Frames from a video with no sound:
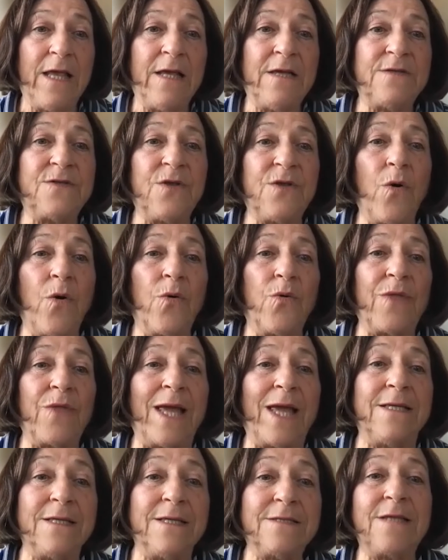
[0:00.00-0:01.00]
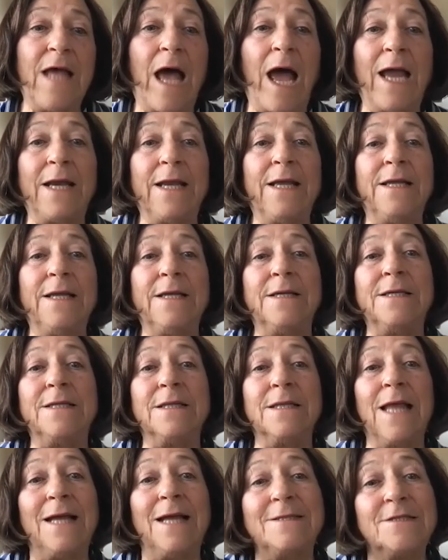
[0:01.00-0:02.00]
So they decided,
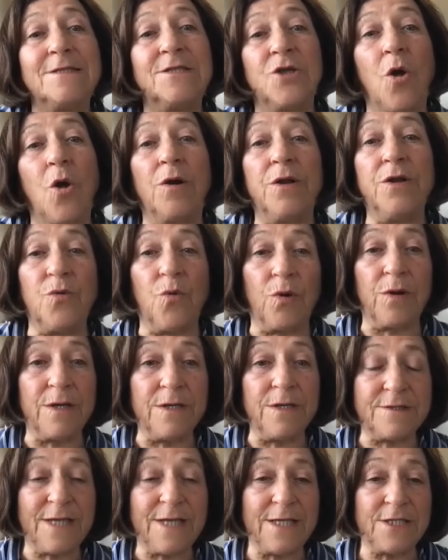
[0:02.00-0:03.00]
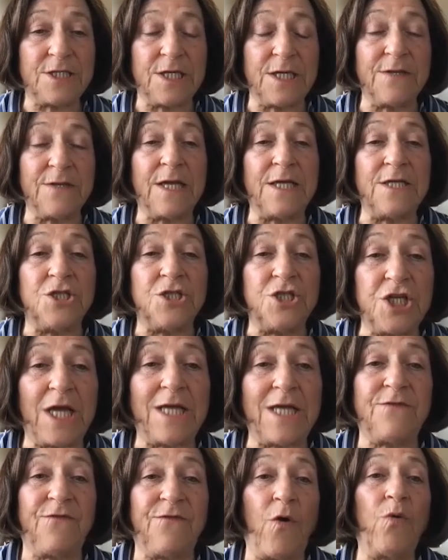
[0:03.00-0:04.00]
let's start an organization that
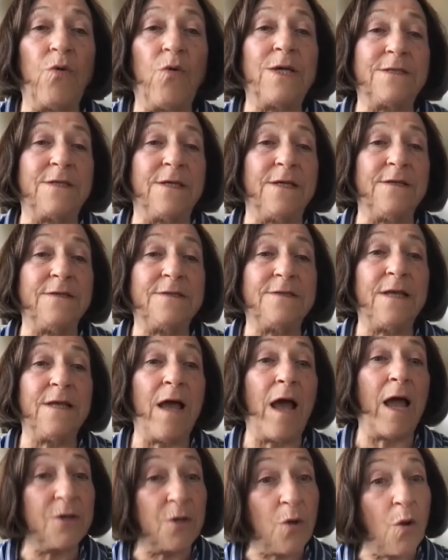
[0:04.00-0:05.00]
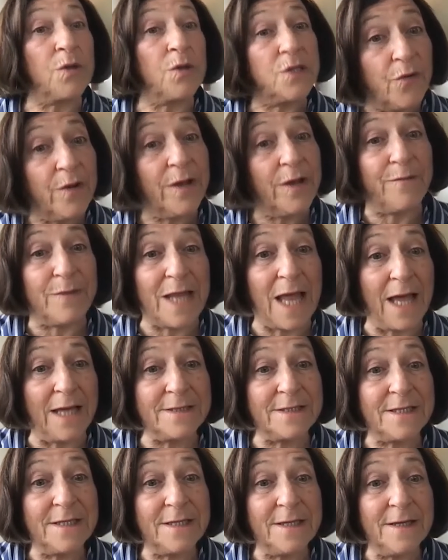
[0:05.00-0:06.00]
just focuses on cochlear
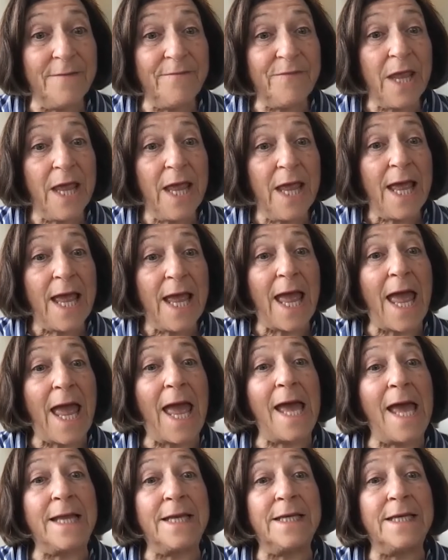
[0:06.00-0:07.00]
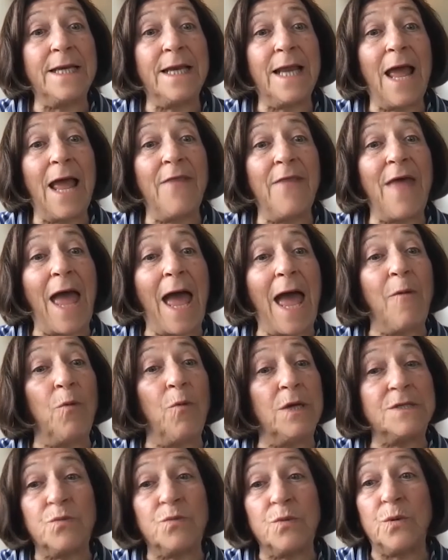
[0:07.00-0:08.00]
implants. And that
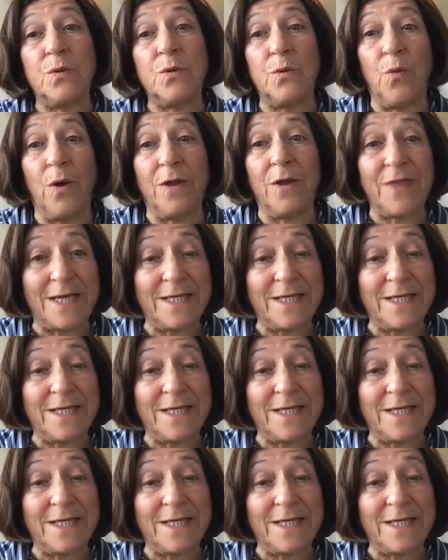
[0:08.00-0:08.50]
was what they